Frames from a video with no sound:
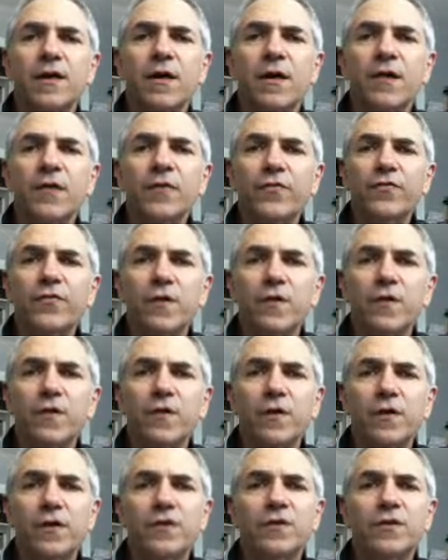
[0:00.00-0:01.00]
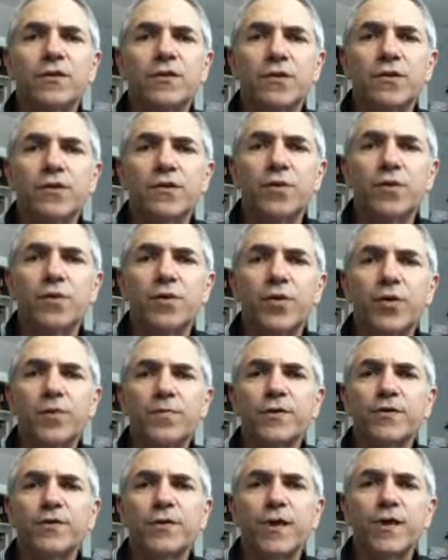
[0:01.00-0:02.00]
also to
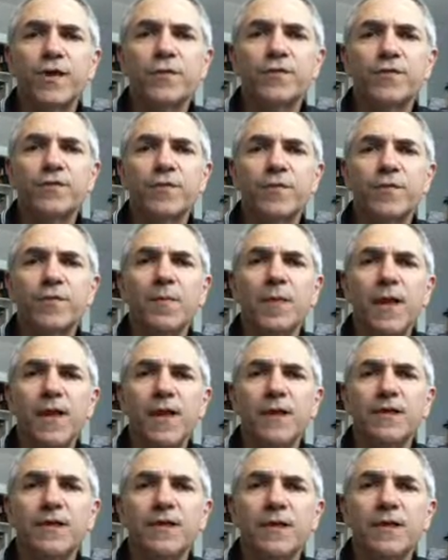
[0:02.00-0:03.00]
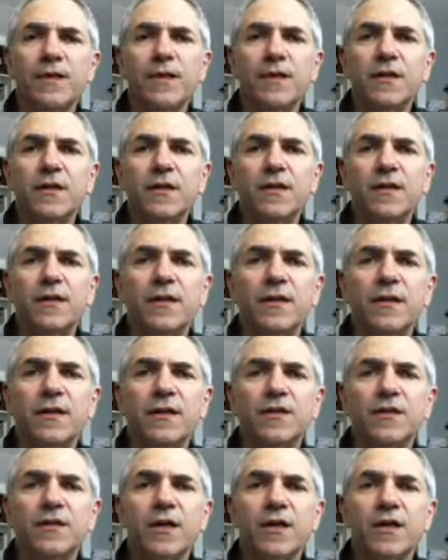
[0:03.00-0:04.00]
perpetrators from the Bosnian
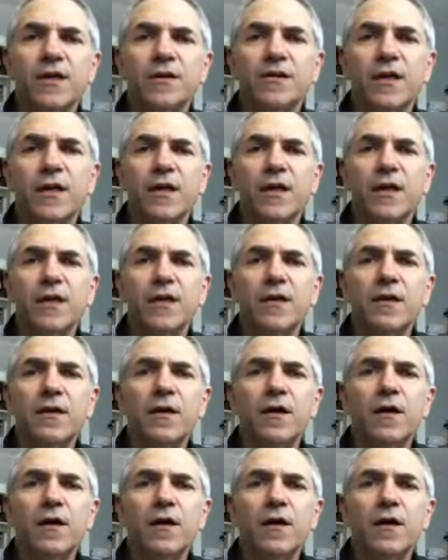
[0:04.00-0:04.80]
genocide.